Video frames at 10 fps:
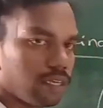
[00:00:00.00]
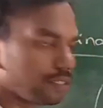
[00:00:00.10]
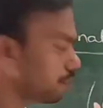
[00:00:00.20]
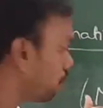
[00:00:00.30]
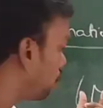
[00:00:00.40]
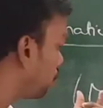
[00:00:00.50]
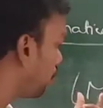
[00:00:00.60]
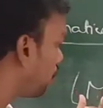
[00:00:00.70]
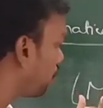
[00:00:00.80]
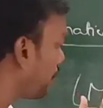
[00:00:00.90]

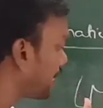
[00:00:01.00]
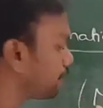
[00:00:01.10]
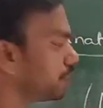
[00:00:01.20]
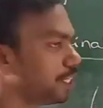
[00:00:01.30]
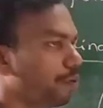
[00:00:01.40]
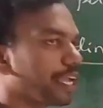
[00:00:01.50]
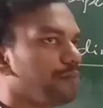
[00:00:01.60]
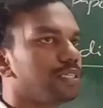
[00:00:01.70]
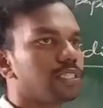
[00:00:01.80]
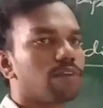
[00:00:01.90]
So maximum D block
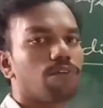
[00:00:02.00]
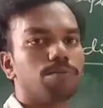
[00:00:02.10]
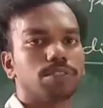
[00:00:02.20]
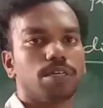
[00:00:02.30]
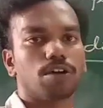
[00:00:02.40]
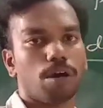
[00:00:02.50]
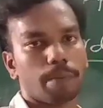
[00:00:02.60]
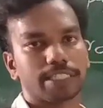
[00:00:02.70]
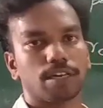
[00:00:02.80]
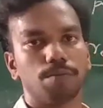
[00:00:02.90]
elements are forms
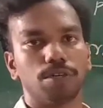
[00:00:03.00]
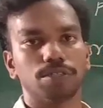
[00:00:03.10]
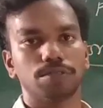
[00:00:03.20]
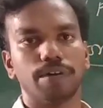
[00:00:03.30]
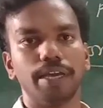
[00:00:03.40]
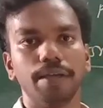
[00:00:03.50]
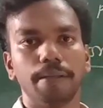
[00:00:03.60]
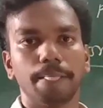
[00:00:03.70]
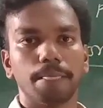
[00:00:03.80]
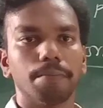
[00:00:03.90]
complex compounds. Why?
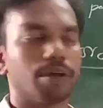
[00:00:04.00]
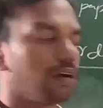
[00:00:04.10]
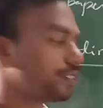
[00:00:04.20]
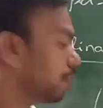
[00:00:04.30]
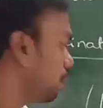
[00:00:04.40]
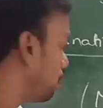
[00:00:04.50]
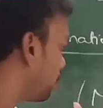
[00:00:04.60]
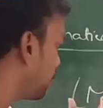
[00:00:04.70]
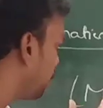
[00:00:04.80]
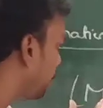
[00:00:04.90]
Because
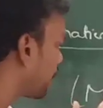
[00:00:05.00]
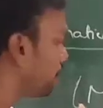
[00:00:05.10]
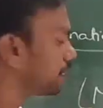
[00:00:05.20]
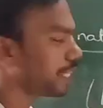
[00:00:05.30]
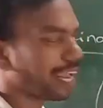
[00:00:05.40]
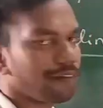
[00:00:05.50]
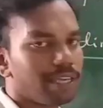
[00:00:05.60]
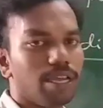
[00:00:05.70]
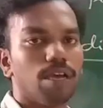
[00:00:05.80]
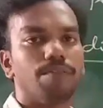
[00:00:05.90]
D block elements are
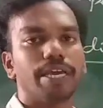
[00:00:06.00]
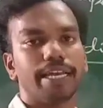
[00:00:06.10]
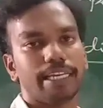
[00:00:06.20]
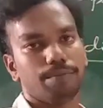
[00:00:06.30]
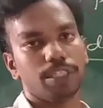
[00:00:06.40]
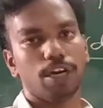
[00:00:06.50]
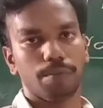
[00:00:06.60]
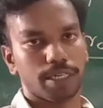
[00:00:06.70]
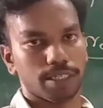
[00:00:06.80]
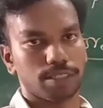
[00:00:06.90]
having vacant empty
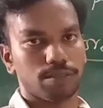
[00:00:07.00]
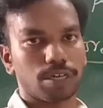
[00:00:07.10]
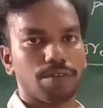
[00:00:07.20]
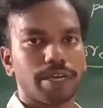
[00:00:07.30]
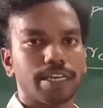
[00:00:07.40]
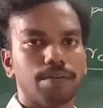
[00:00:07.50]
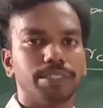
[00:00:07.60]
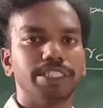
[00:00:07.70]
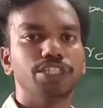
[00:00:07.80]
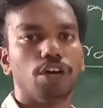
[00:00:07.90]
orbitals. Okay, vacant
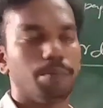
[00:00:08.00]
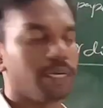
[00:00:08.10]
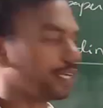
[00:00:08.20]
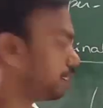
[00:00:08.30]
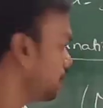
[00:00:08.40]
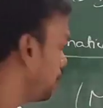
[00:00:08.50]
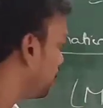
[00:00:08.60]
empty D orbitals.